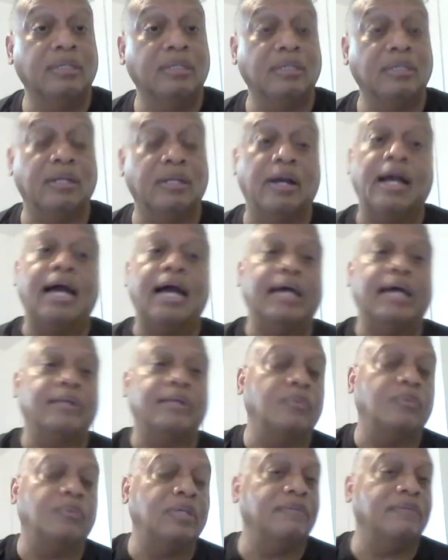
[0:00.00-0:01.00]
How
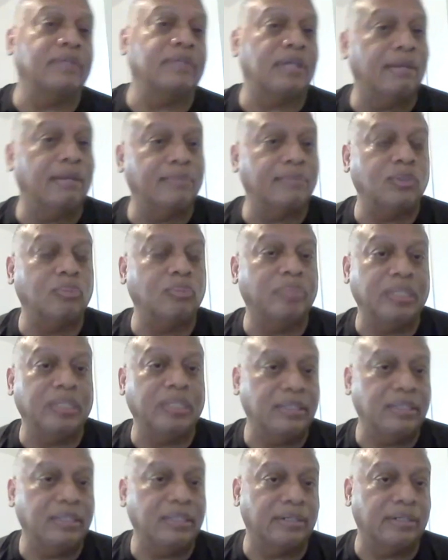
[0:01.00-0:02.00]
did we even come to
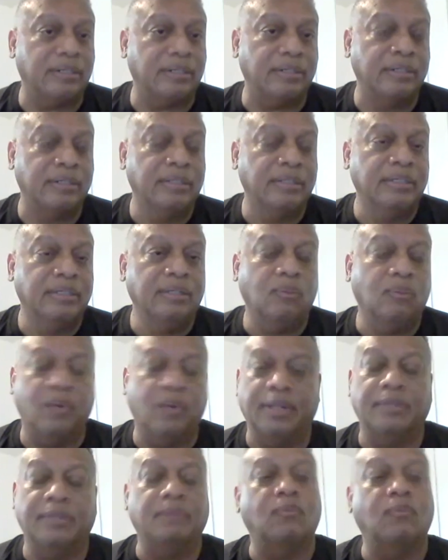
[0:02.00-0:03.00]
be here?
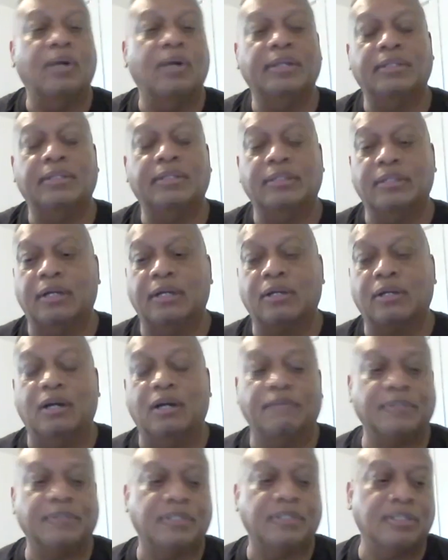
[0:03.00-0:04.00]
One of the
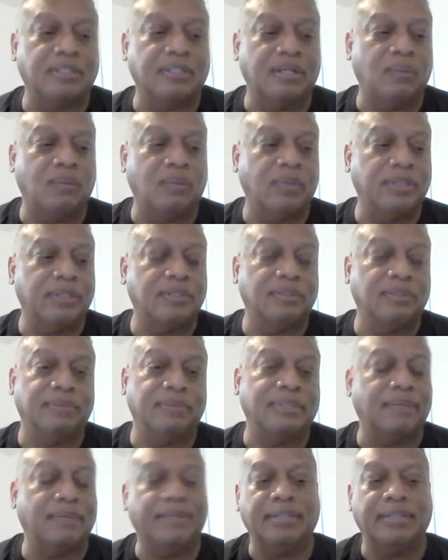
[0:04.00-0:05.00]
conferences that I went
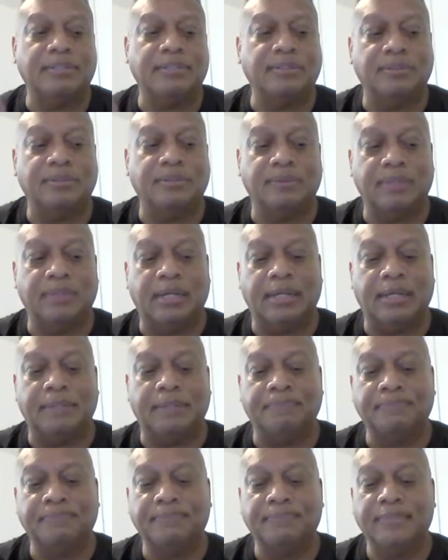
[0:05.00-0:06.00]
to
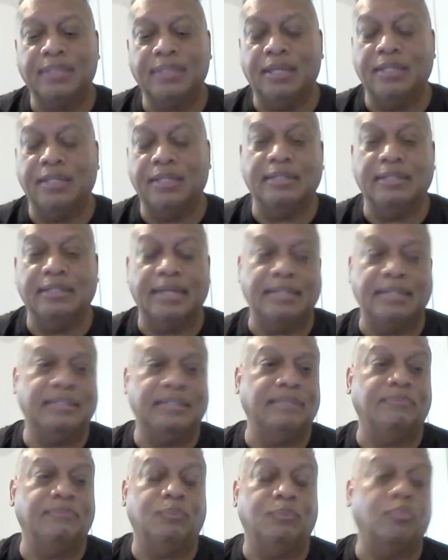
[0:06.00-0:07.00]

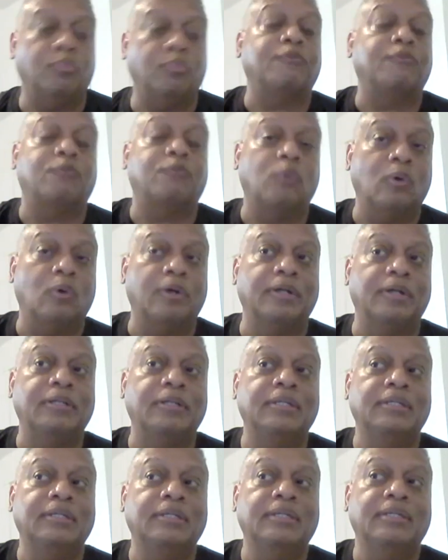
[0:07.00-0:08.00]

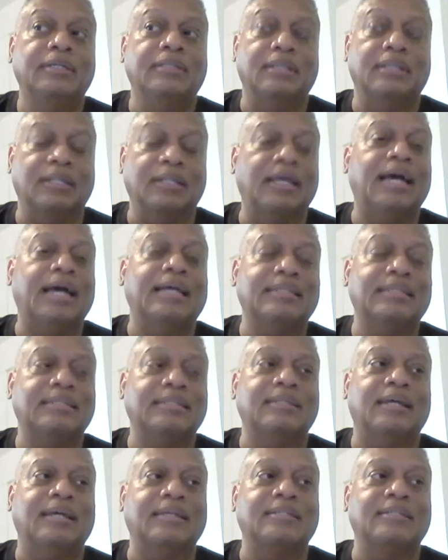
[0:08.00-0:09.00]
before the
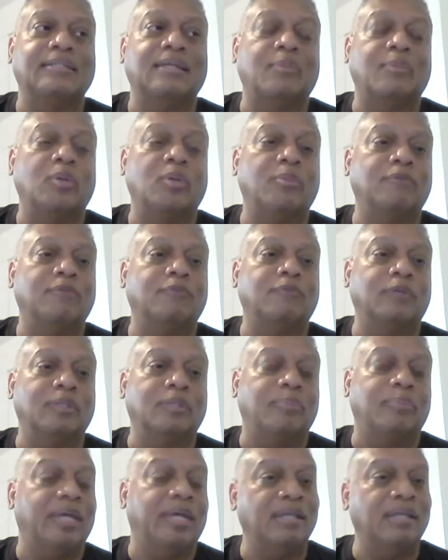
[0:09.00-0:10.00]
last summer before
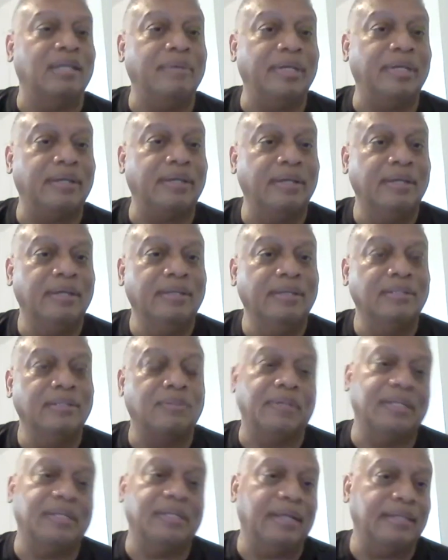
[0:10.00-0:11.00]
the pandemic,
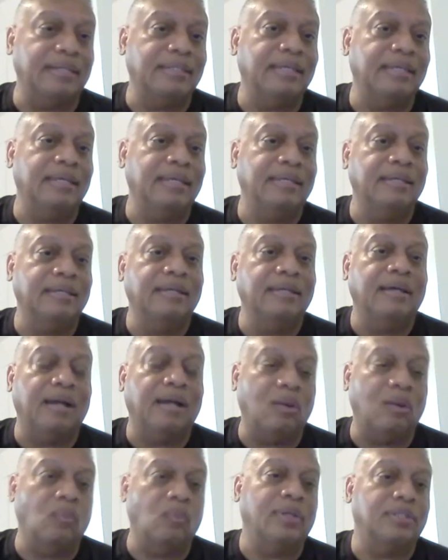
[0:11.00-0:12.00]
2019.
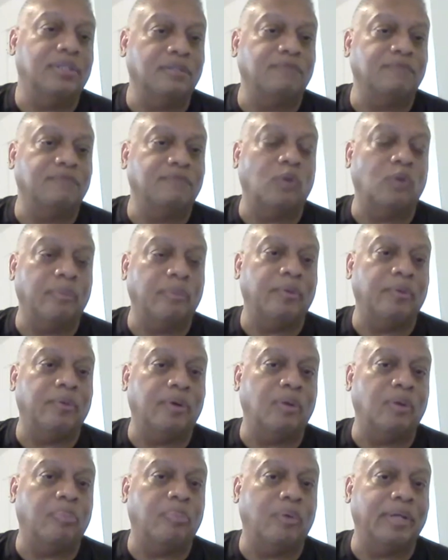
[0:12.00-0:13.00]
I went to Fort
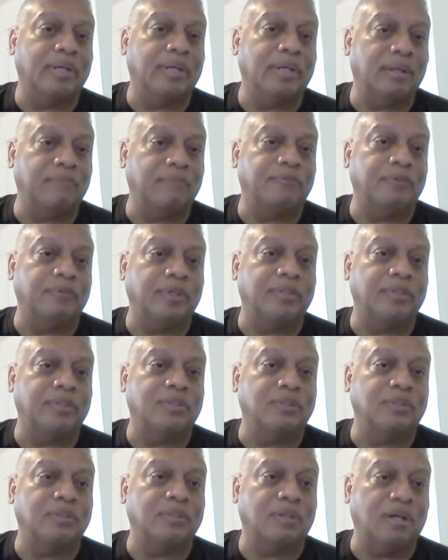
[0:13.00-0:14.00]
Monroe, Point Comfort,
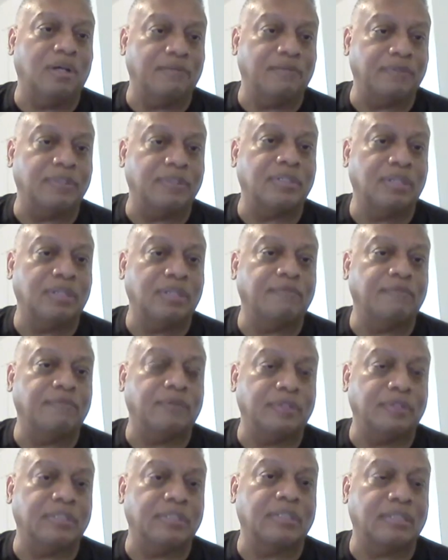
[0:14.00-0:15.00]
to the conference there for
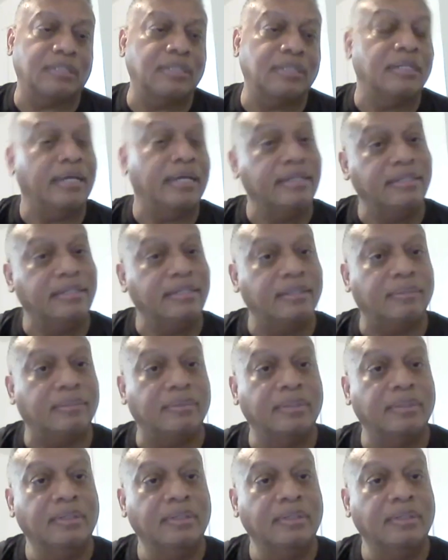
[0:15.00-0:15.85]
1619,